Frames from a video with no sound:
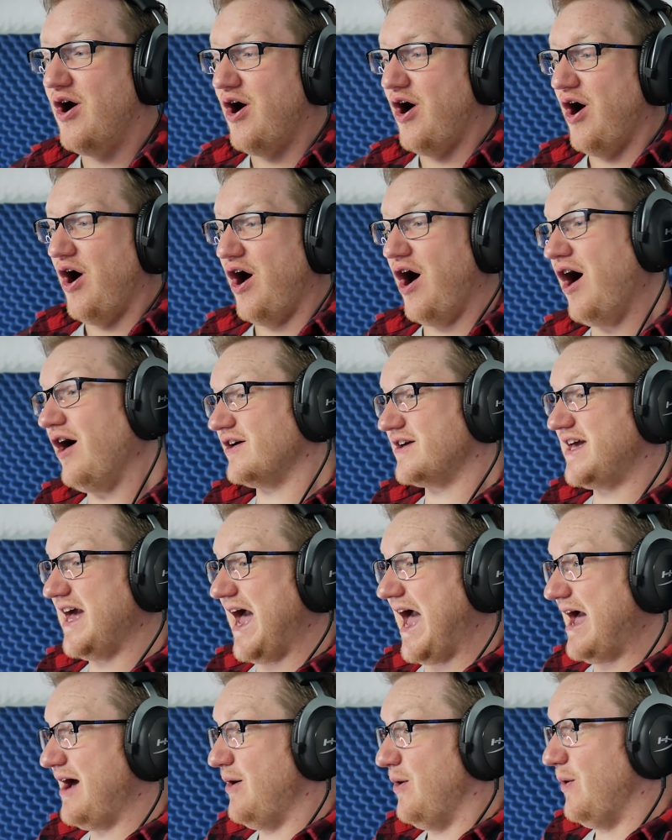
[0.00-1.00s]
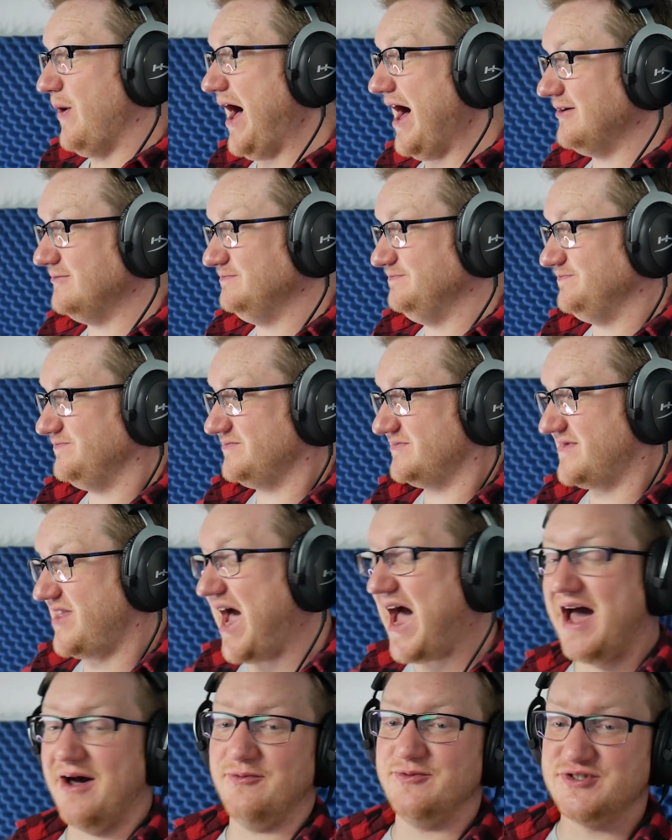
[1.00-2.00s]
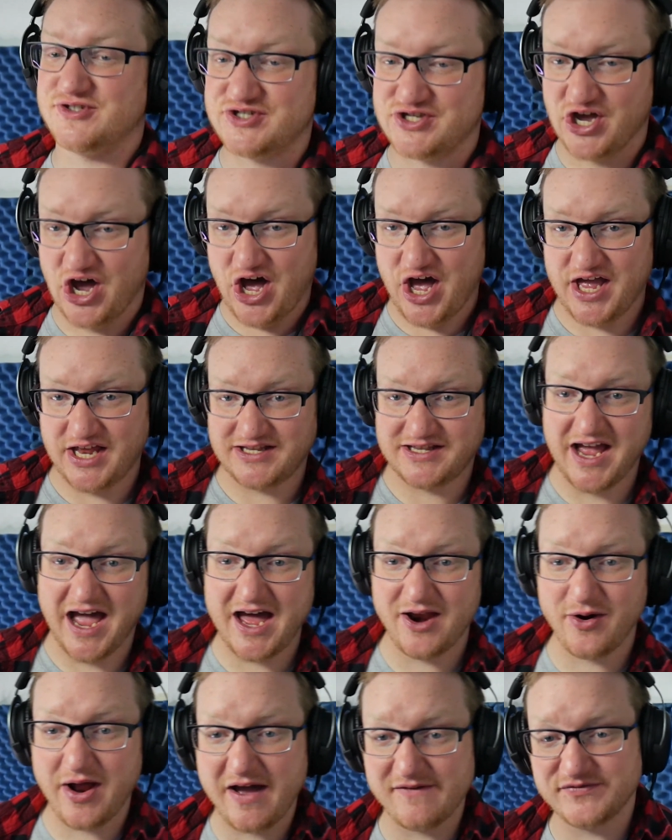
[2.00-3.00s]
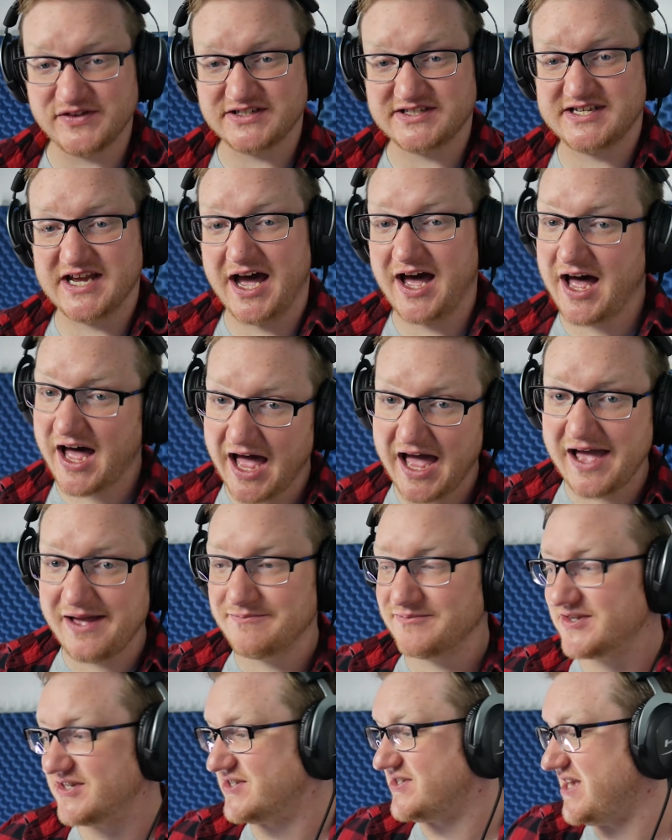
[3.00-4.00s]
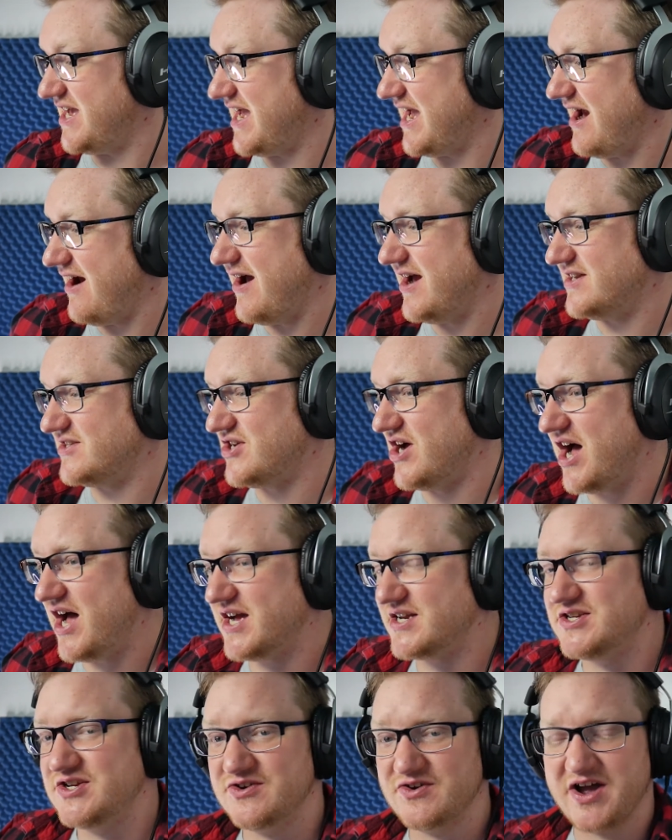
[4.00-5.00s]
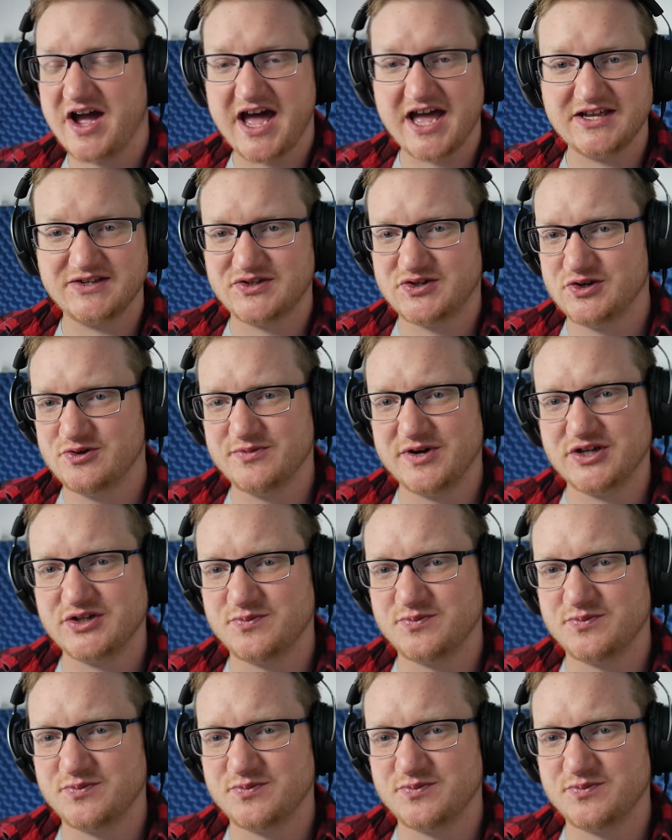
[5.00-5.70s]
Okay, well, that was good. I don't have the time to sit here and talk to you guys too much